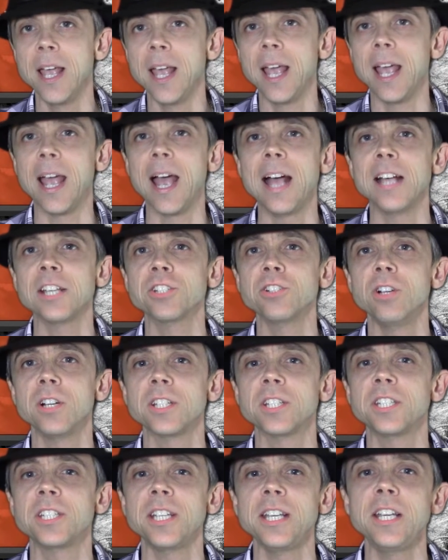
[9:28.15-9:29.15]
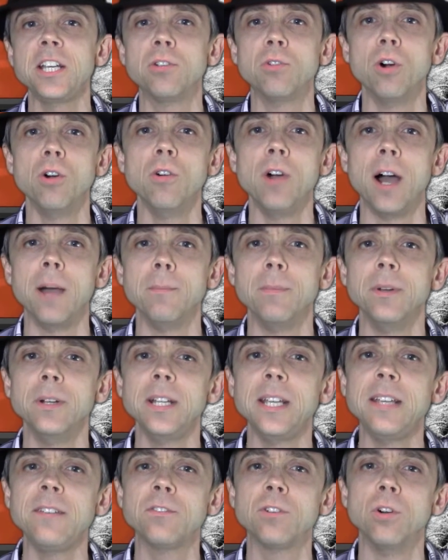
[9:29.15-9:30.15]
It has got a sequel, I
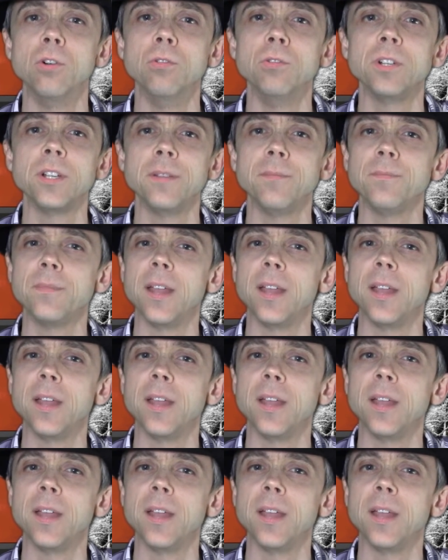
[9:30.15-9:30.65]
believe, called,